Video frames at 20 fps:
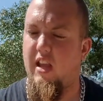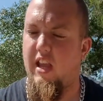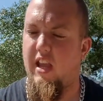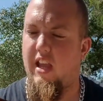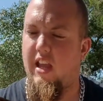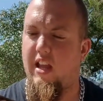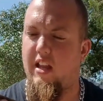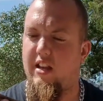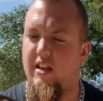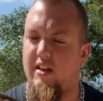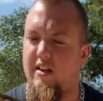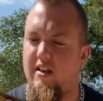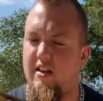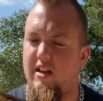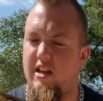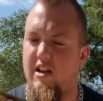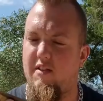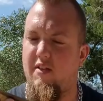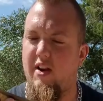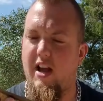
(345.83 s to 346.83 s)
and
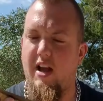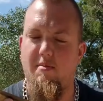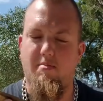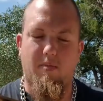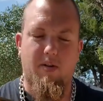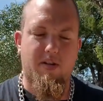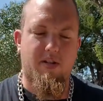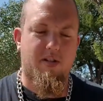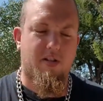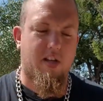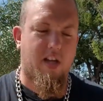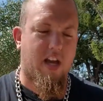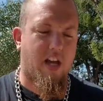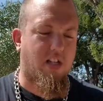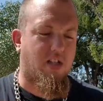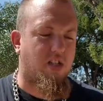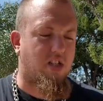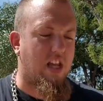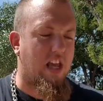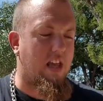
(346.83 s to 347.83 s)
never had much
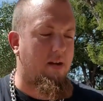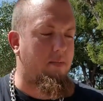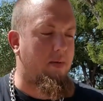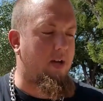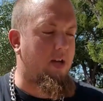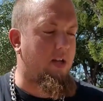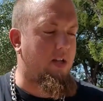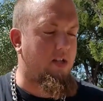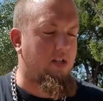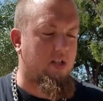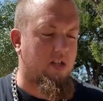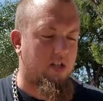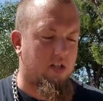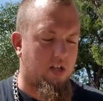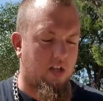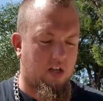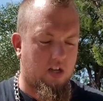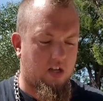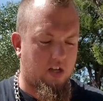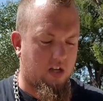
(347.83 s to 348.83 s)
edge damage
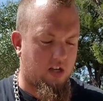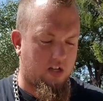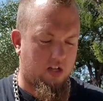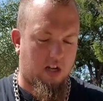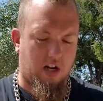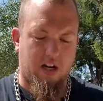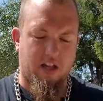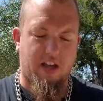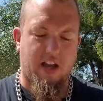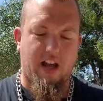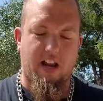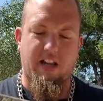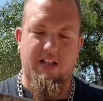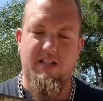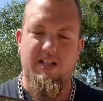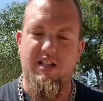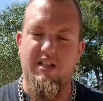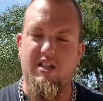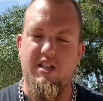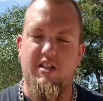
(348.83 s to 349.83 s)
and none of that.
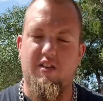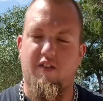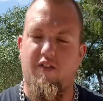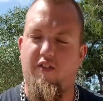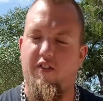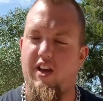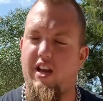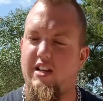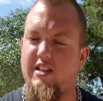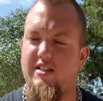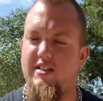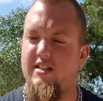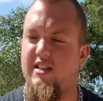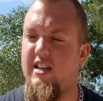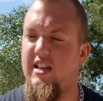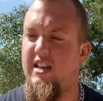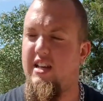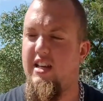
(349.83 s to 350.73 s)
It's easy to fix.